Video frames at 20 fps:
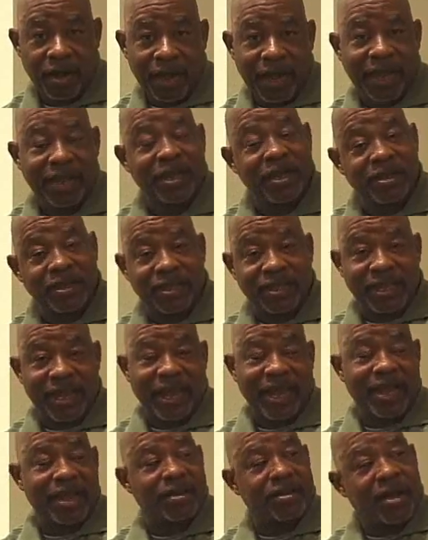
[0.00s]
and
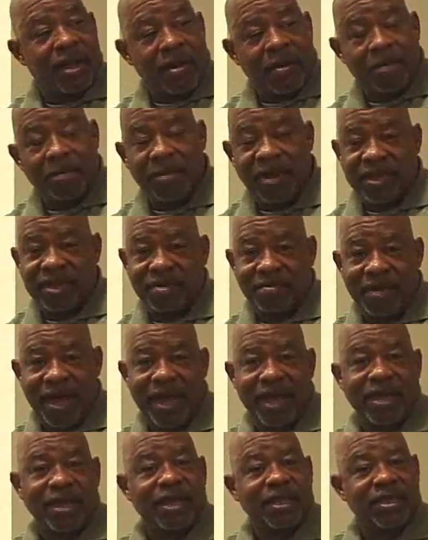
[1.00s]
understand Money
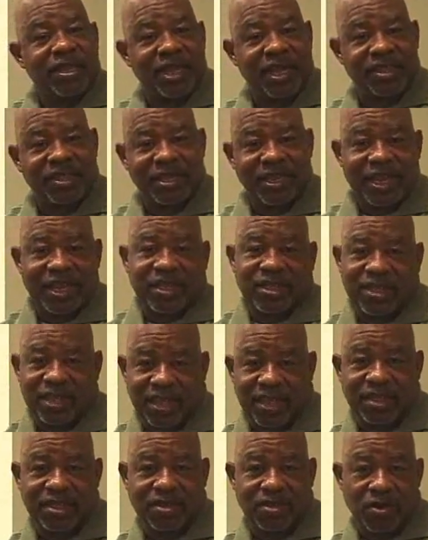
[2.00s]
Mike doesn't
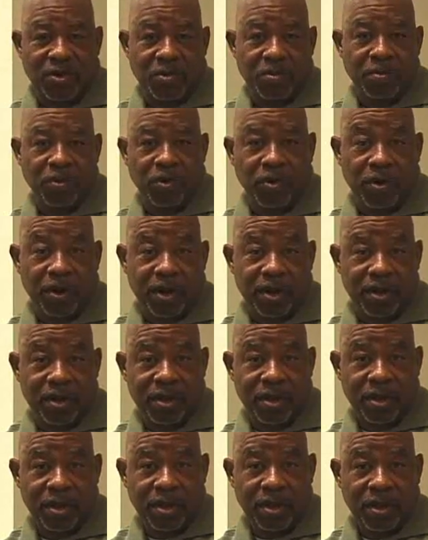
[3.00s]
exist no more,
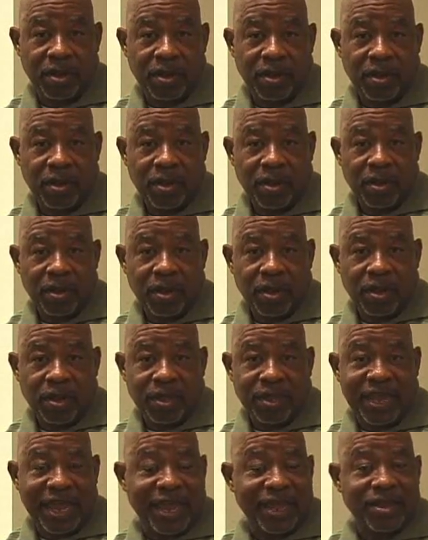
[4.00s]

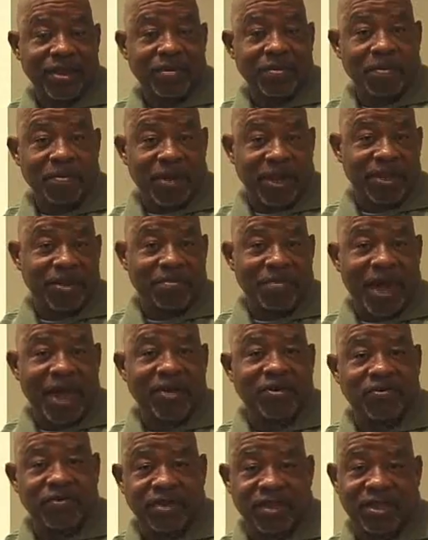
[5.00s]
that Money
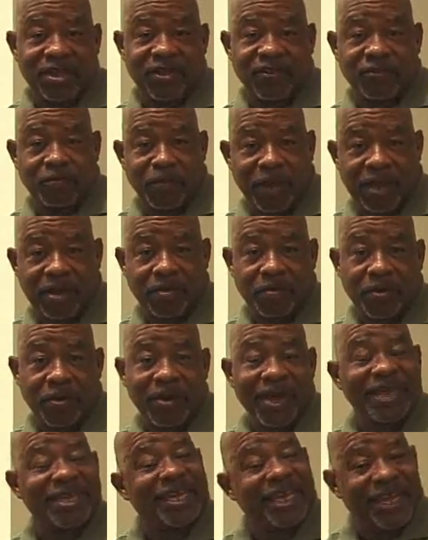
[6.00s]
Mike was despicable,
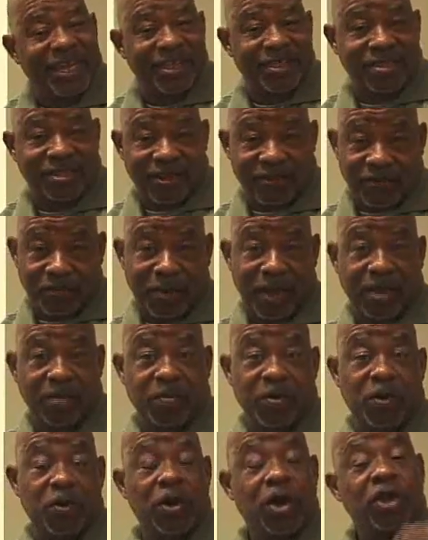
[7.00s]
and he is
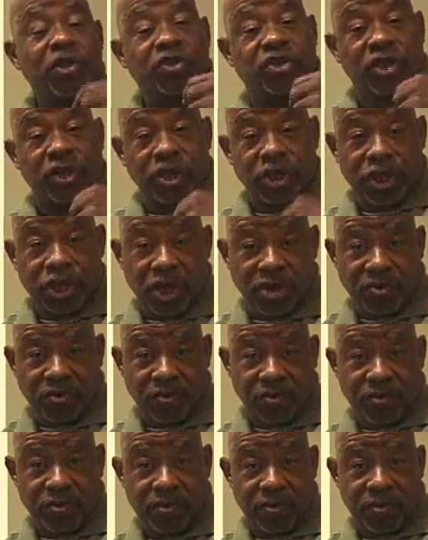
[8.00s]
despicable to you,